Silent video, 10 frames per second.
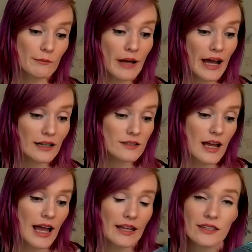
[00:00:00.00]
backs.
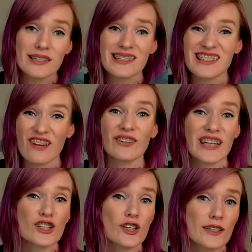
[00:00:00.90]
And this is 7
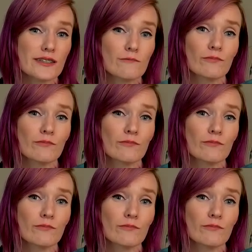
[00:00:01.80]
inches.